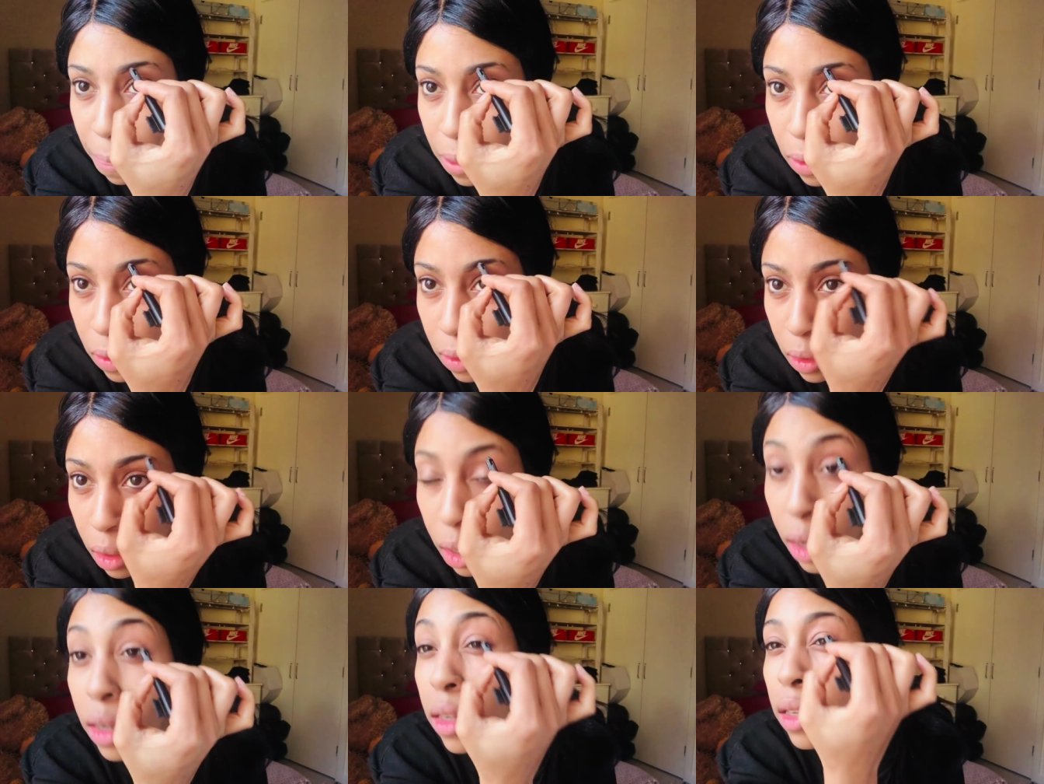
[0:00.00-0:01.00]
Just
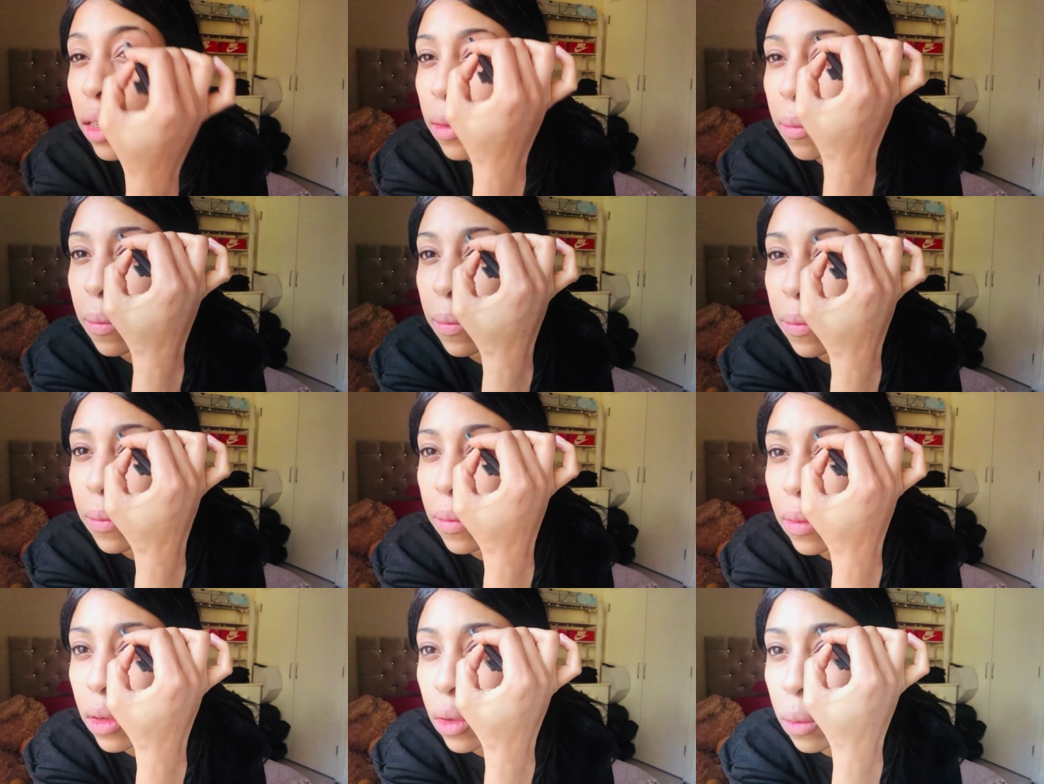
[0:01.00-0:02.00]
lightly
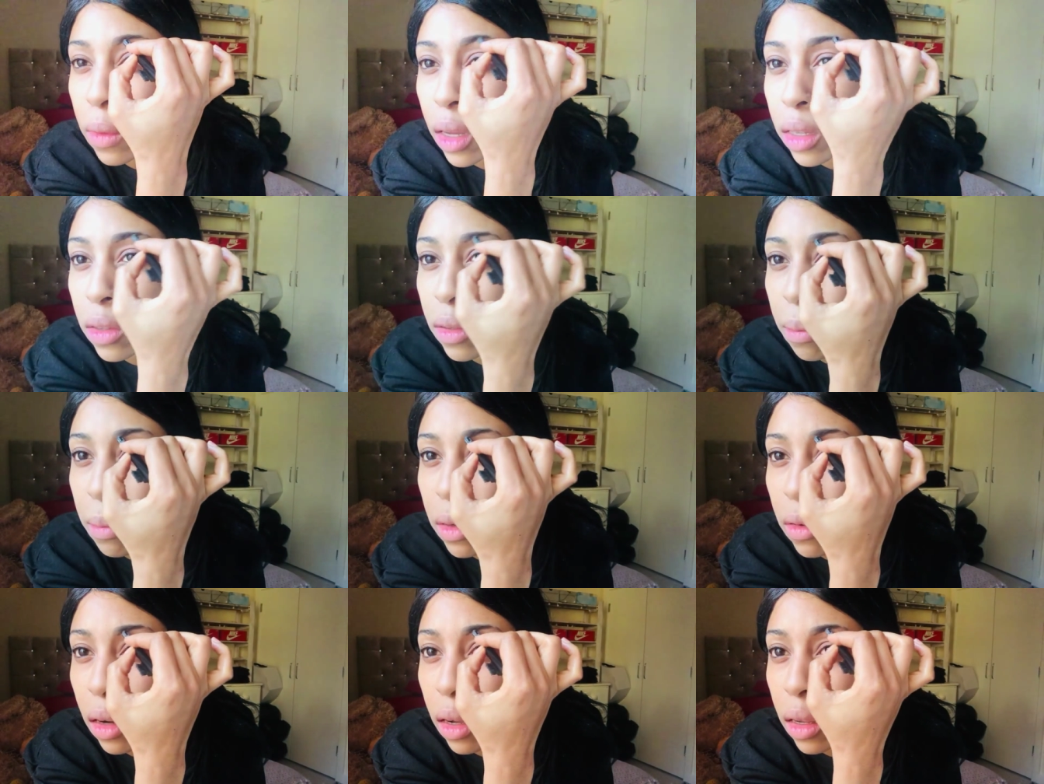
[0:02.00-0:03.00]
Normally I use a
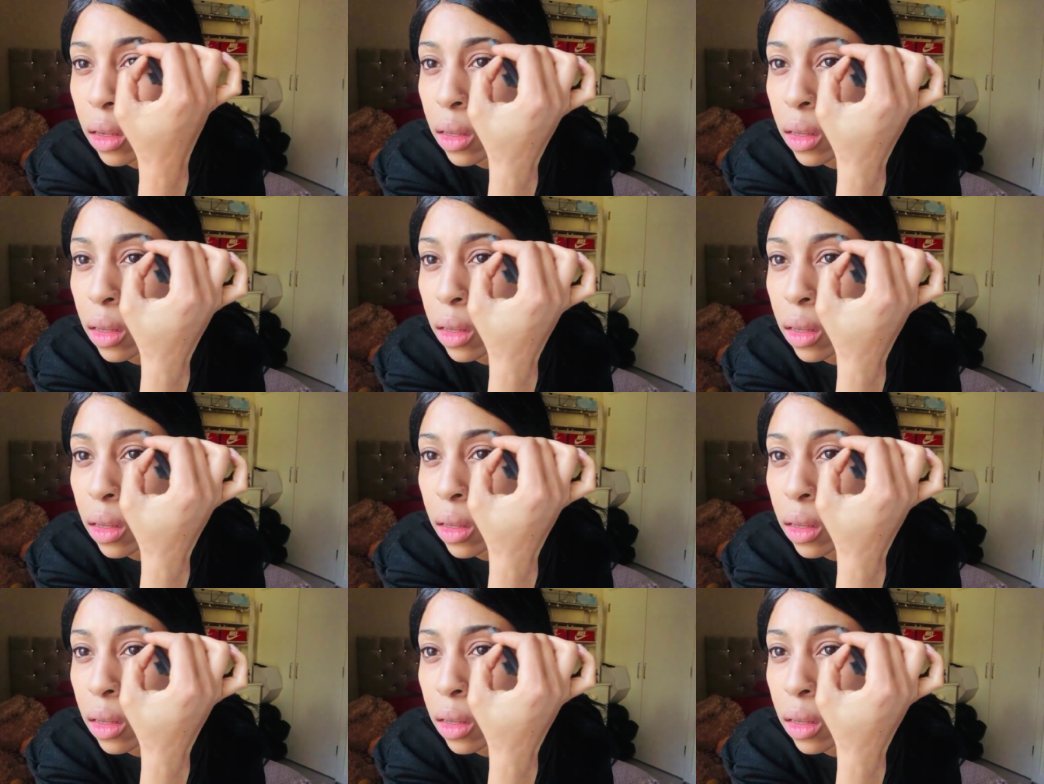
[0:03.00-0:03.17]
mirror.